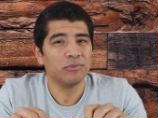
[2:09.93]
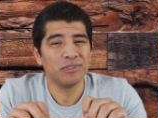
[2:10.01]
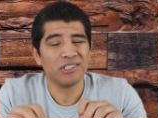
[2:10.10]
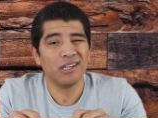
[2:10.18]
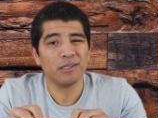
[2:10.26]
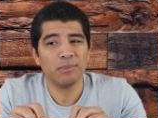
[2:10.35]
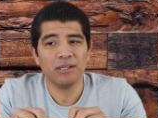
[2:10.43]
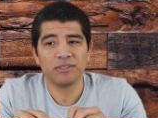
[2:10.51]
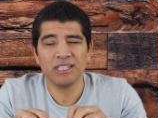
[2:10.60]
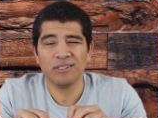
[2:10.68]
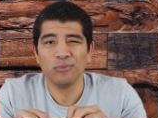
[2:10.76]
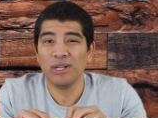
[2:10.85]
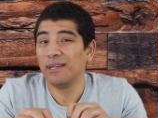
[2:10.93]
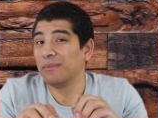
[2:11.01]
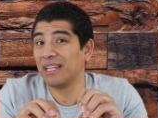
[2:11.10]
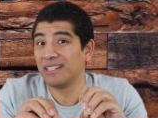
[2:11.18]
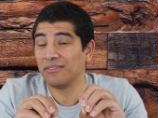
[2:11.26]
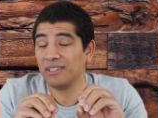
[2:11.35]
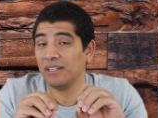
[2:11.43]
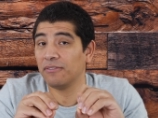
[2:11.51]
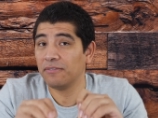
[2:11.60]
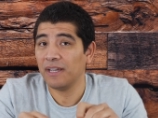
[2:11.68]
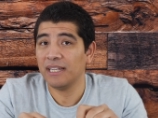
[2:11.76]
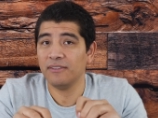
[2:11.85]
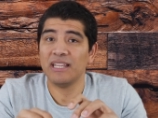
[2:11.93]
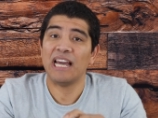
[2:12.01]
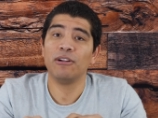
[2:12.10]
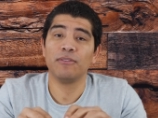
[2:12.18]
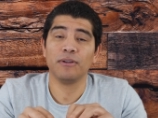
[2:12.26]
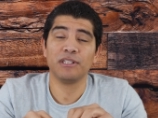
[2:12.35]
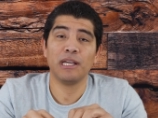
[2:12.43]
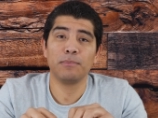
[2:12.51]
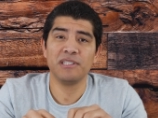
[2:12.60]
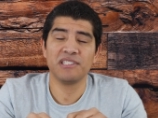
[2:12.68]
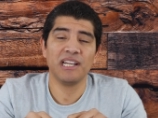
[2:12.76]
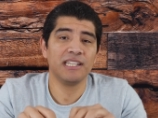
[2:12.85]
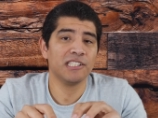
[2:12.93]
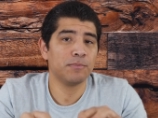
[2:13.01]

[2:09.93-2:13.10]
And we'll talk about uh, why I'm not definitely a fan of that overall type of design,